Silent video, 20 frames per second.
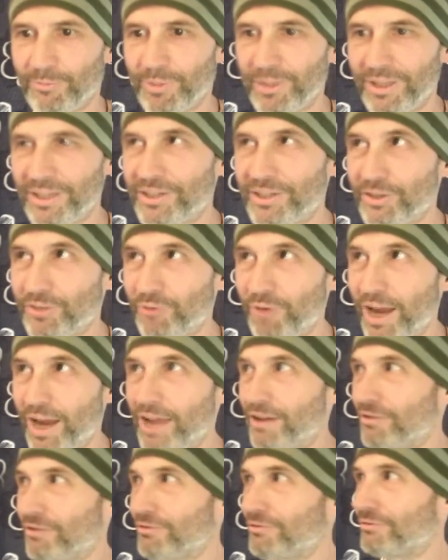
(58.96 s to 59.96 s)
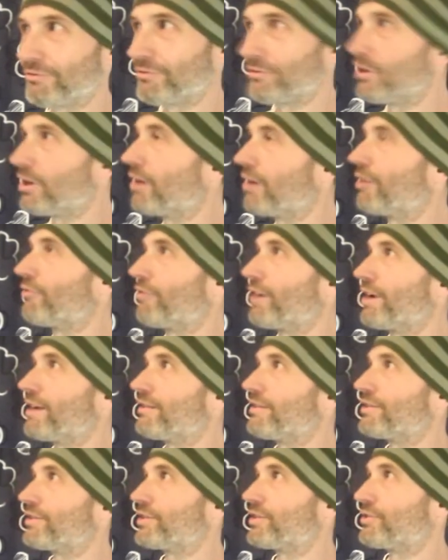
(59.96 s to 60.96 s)
But okay. This is
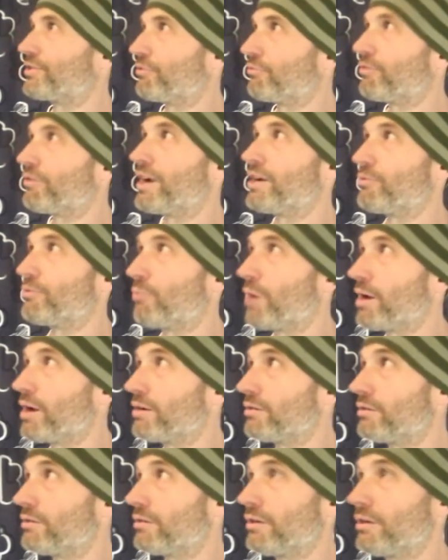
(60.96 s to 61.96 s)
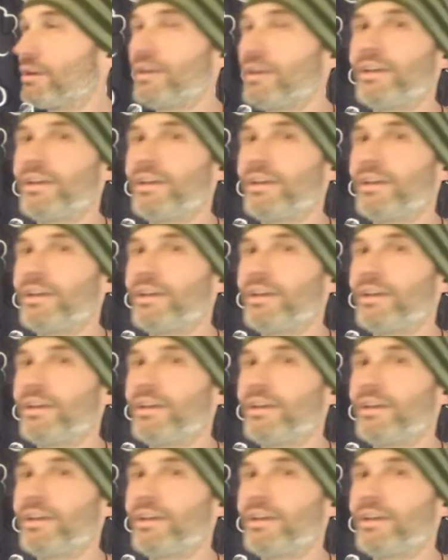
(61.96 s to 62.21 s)
this is still round 1,